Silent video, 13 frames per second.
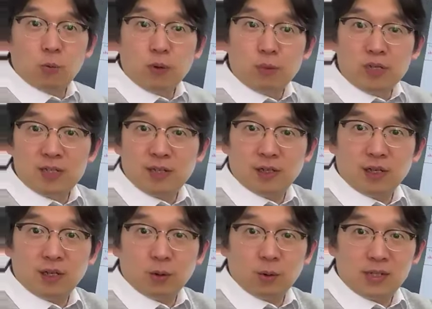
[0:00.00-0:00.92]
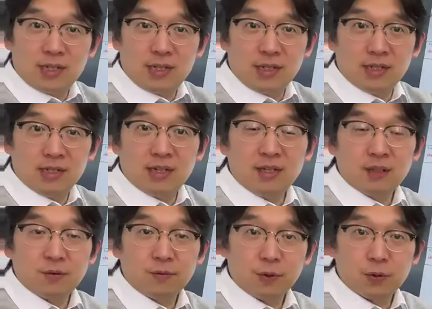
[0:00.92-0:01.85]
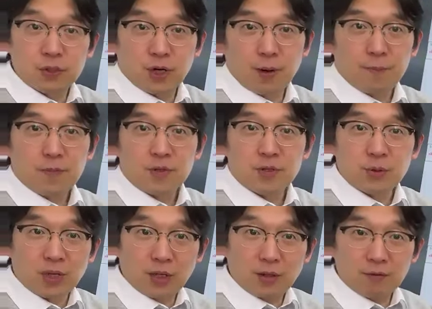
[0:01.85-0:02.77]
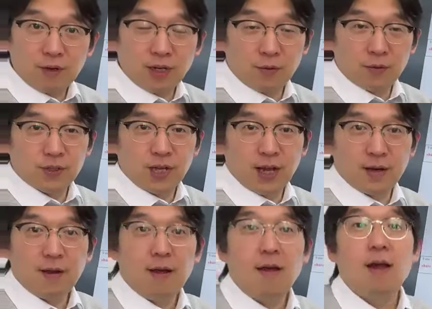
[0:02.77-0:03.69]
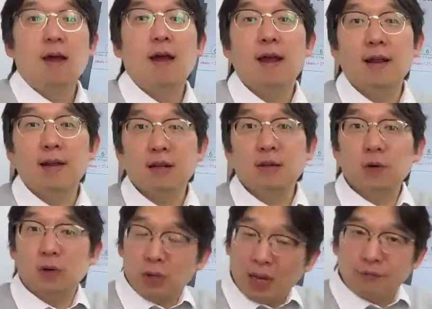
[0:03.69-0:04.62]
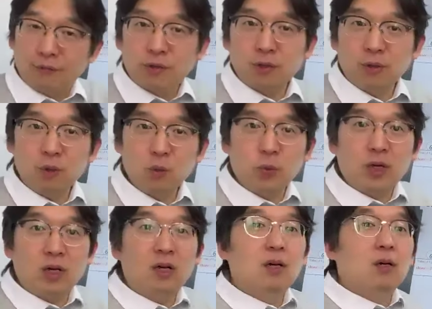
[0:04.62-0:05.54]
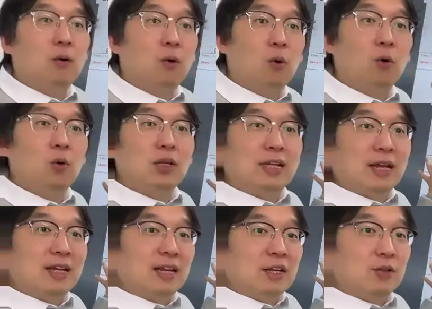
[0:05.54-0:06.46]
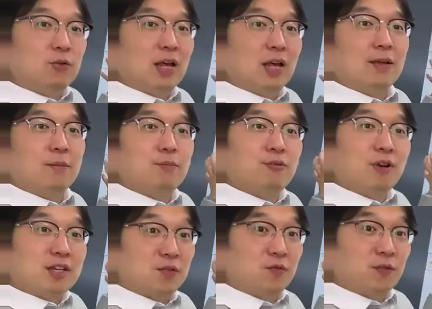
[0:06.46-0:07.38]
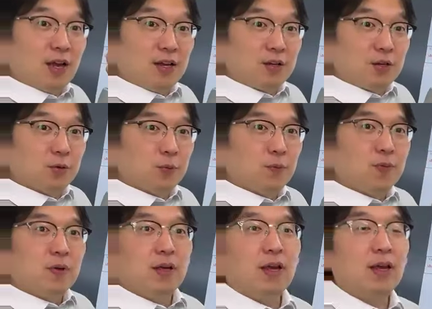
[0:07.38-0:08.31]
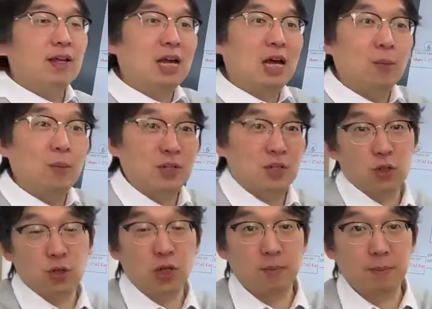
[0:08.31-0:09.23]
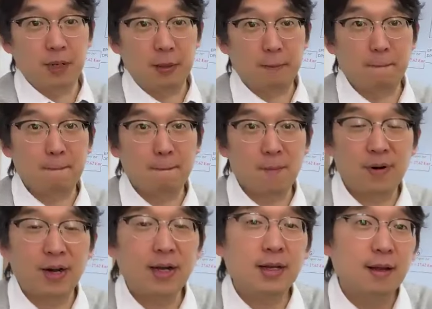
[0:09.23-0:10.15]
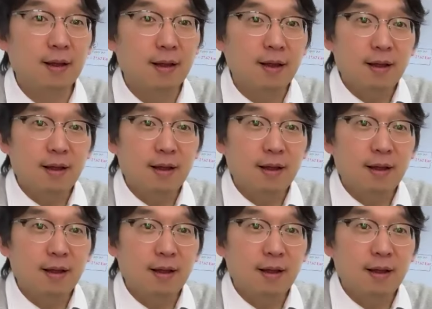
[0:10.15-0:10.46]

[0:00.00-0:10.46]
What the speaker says: We will study those things in the future. So get ready for that. And then after all, we are all getting into that present value. And how much should it be, right?